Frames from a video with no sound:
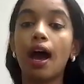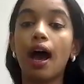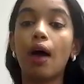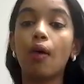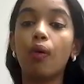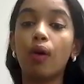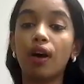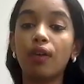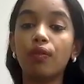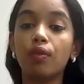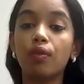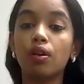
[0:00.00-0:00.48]

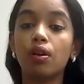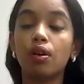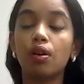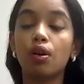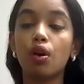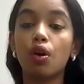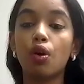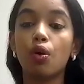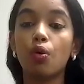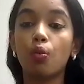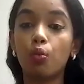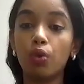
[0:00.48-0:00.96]

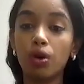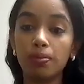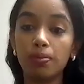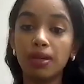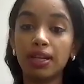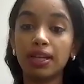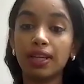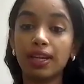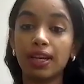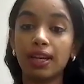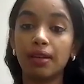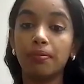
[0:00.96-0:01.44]
However,
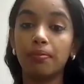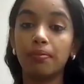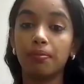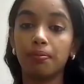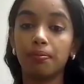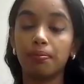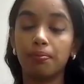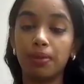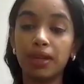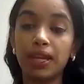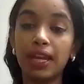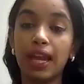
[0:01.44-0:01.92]
women can
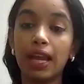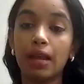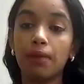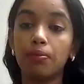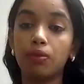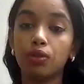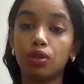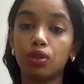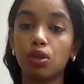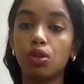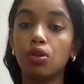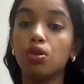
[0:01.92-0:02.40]
be
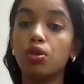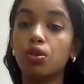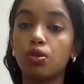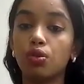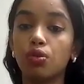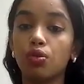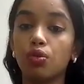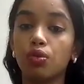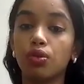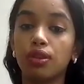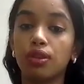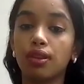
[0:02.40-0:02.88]
able
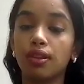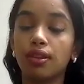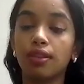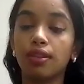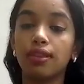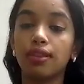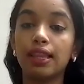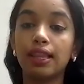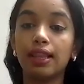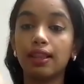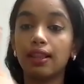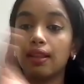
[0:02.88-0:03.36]
to
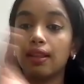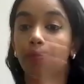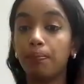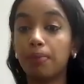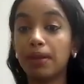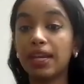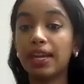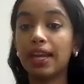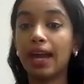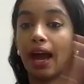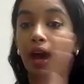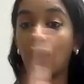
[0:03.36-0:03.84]

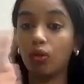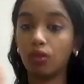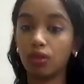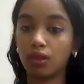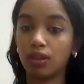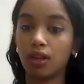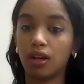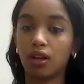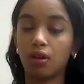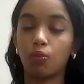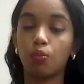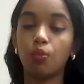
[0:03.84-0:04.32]
be out
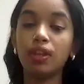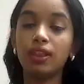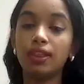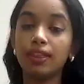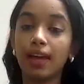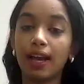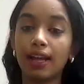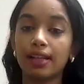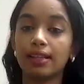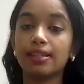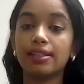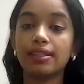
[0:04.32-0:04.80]
there with
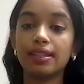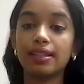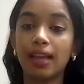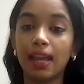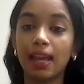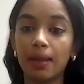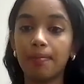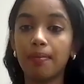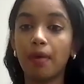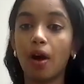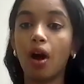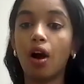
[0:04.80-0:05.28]
that
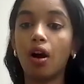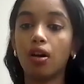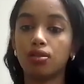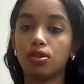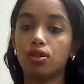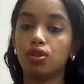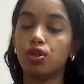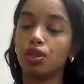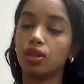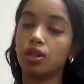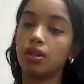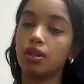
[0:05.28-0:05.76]
same
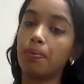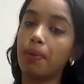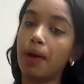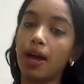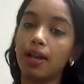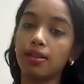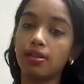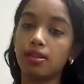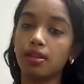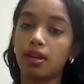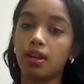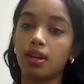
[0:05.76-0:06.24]
oxygen
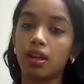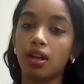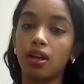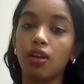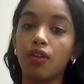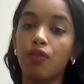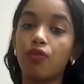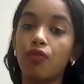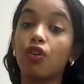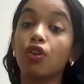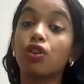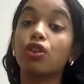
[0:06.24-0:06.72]

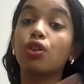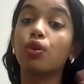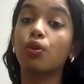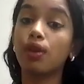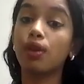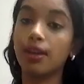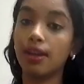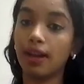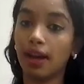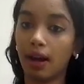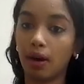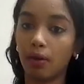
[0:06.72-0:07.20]
capacity for
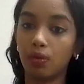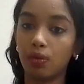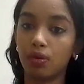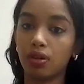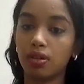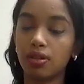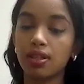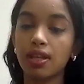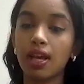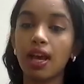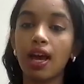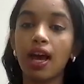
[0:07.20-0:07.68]
3
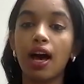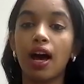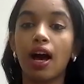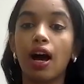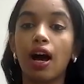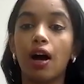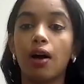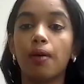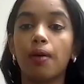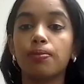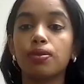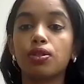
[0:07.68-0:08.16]
hours.
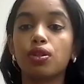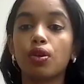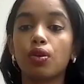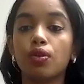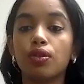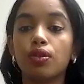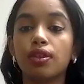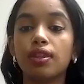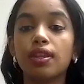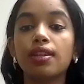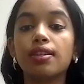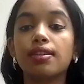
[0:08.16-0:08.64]

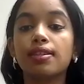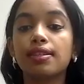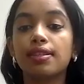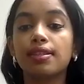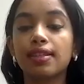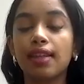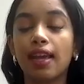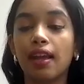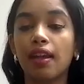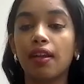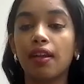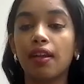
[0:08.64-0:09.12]
So this
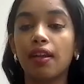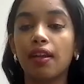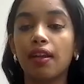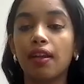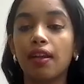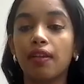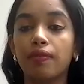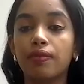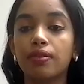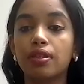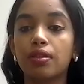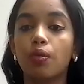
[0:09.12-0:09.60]

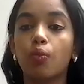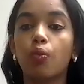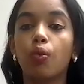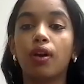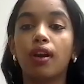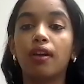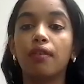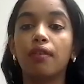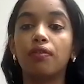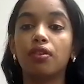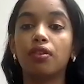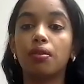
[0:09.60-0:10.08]
saves
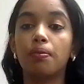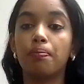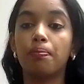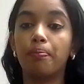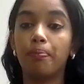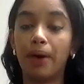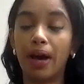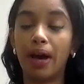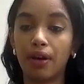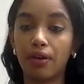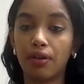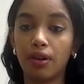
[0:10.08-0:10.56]
whatever
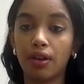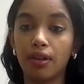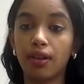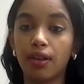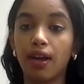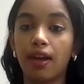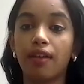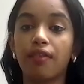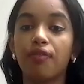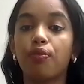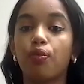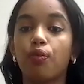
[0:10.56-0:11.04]
battery
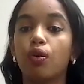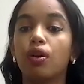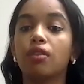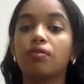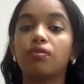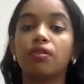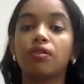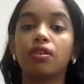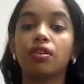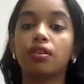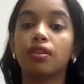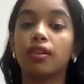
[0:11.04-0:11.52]
life,
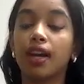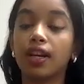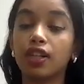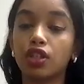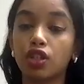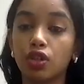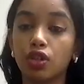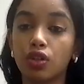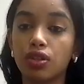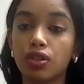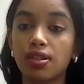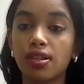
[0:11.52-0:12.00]
whatever
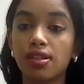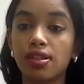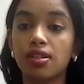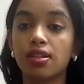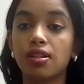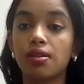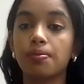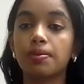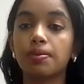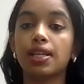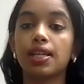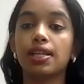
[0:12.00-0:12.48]
electrical
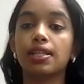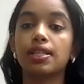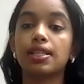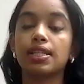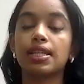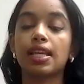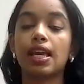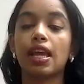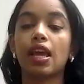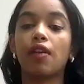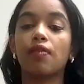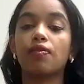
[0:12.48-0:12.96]
systems, it
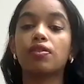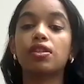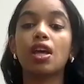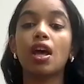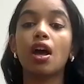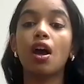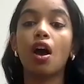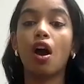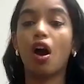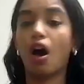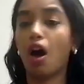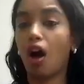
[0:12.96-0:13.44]
saves
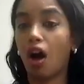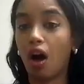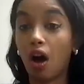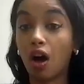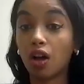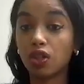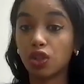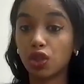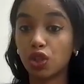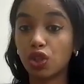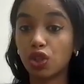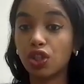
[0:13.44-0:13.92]

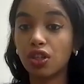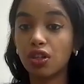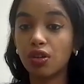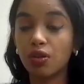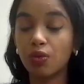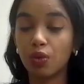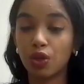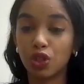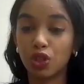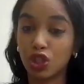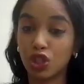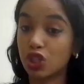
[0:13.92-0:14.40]

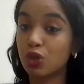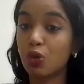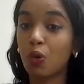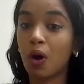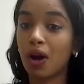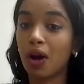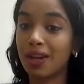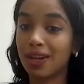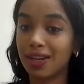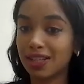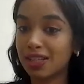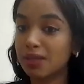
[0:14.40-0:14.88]
oxygen, which is
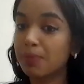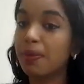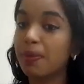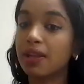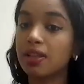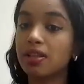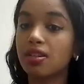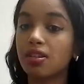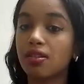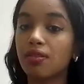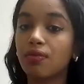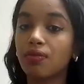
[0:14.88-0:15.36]
quite
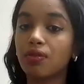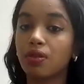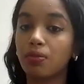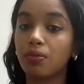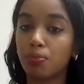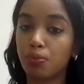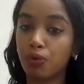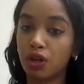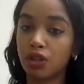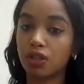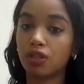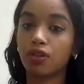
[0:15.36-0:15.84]
expensive to
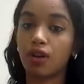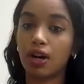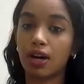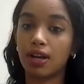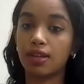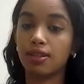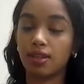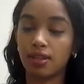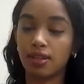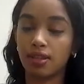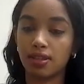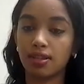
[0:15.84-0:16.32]

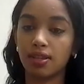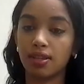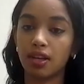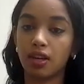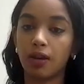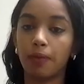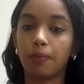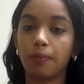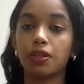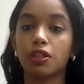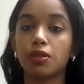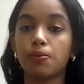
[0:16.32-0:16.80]
pressurize and
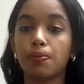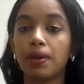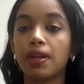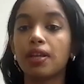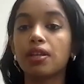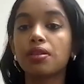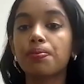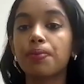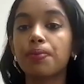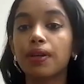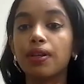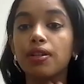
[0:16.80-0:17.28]
send up to
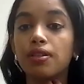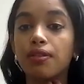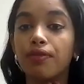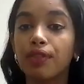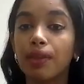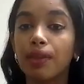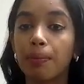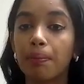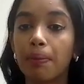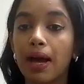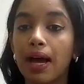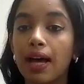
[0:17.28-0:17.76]
space because
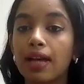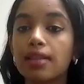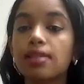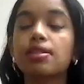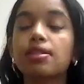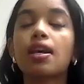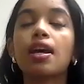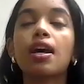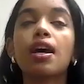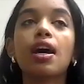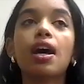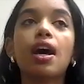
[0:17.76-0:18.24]
of the
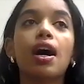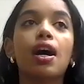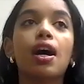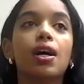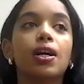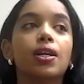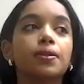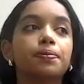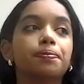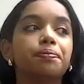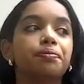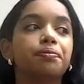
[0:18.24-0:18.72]
mass.
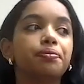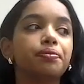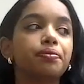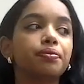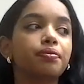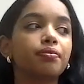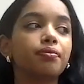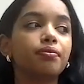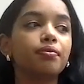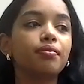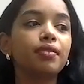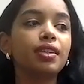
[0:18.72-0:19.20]

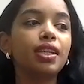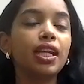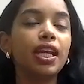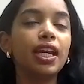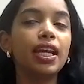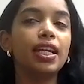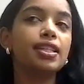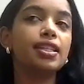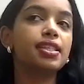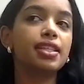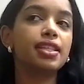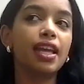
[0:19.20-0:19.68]

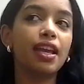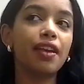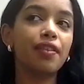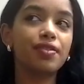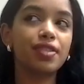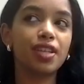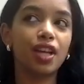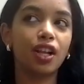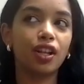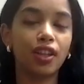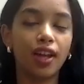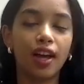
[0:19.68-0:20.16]
It
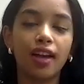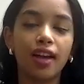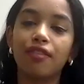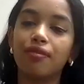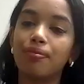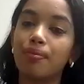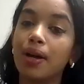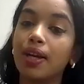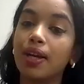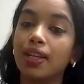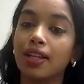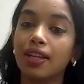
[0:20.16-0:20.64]
saves a lot
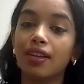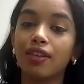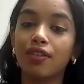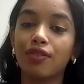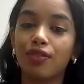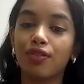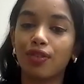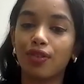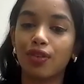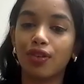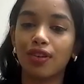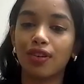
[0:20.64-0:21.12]
of money
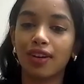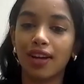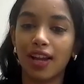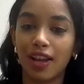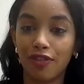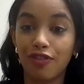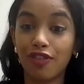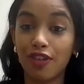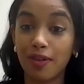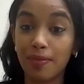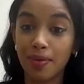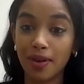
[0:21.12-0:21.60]
for
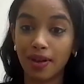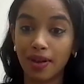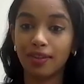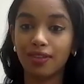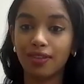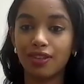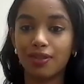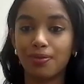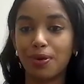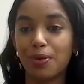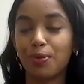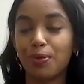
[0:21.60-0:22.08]
a
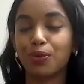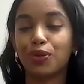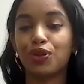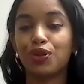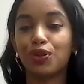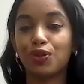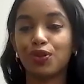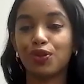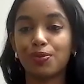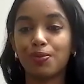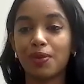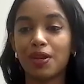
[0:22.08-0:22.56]
female to be able to
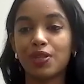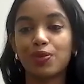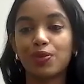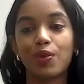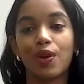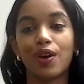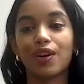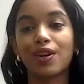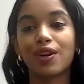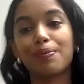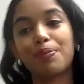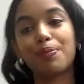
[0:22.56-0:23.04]
do a
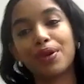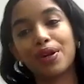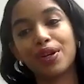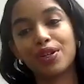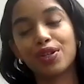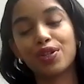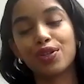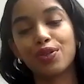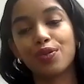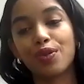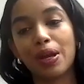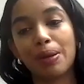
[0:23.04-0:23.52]
spacewalk
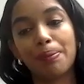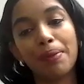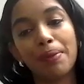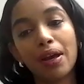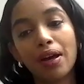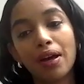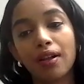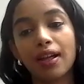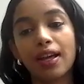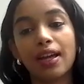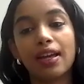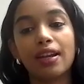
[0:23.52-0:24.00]
compared to a
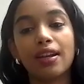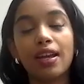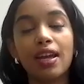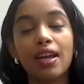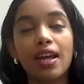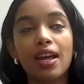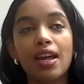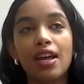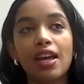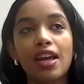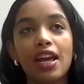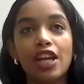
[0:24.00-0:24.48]
male. And
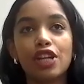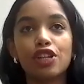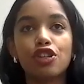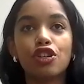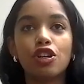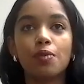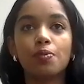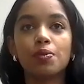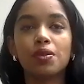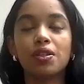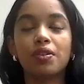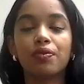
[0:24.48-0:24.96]
in
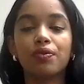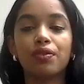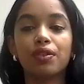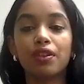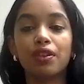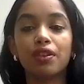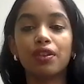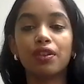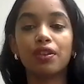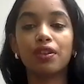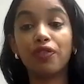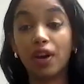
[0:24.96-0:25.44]
terms of
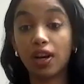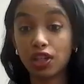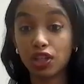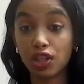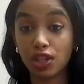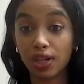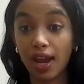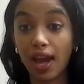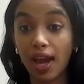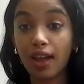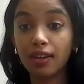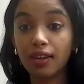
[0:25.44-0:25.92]
the
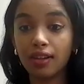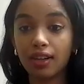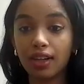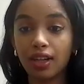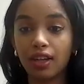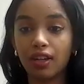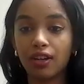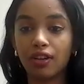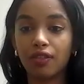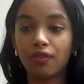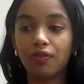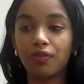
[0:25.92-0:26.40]

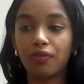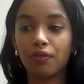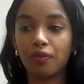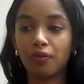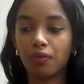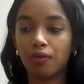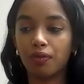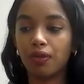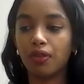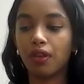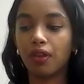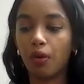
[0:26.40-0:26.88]
functionality of
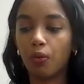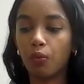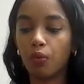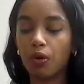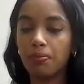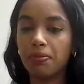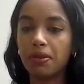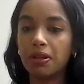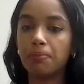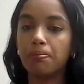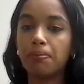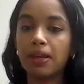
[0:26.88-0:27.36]
the
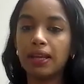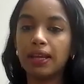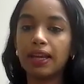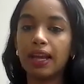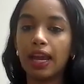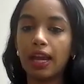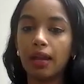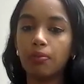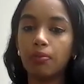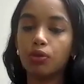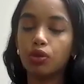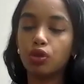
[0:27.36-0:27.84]
woman
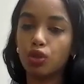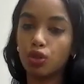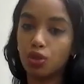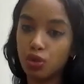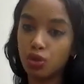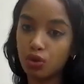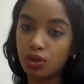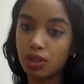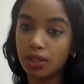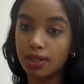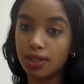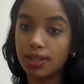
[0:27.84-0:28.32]
being able to
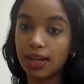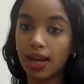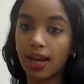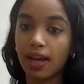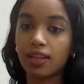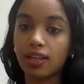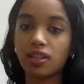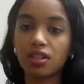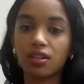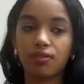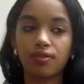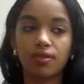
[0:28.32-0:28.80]
do the
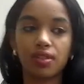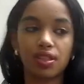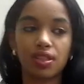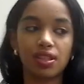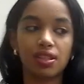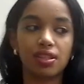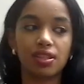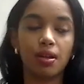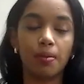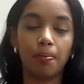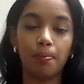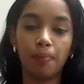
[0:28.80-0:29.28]
task
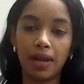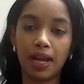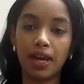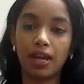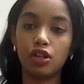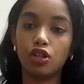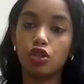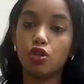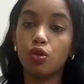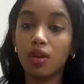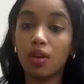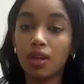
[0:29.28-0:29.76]
versus the
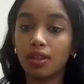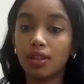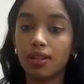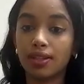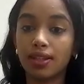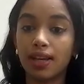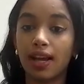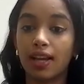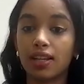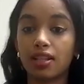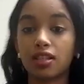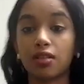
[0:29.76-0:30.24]
man doing the
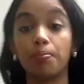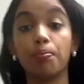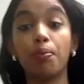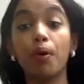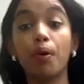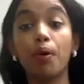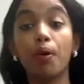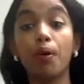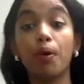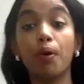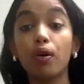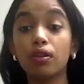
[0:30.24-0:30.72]
task,
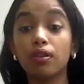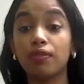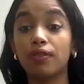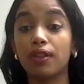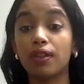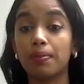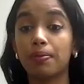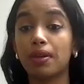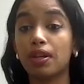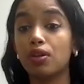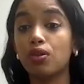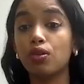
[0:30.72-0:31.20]
both of them
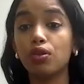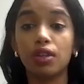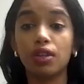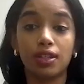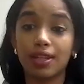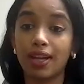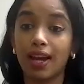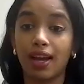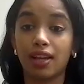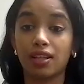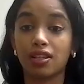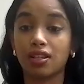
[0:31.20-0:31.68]
can do the
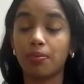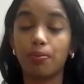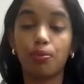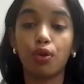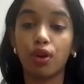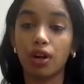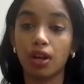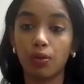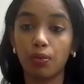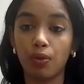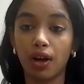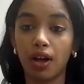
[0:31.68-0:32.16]
task
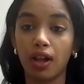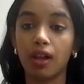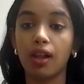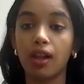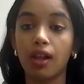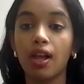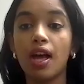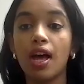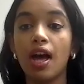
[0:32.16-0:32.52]
pretty well.